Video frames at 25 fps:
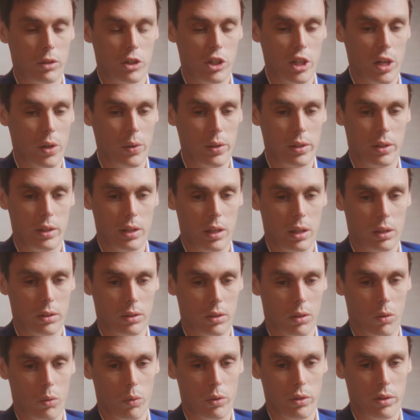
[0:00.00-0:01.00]
charity has
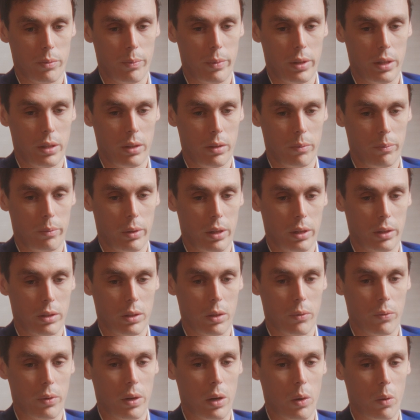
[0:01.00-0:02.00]
always been part
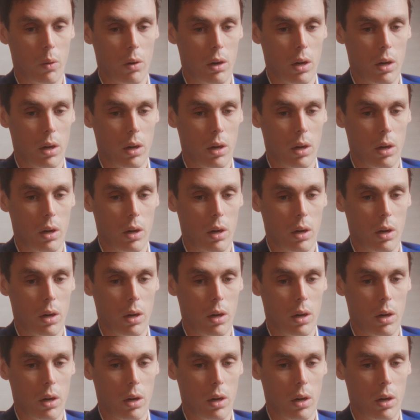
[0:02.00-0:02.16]
of our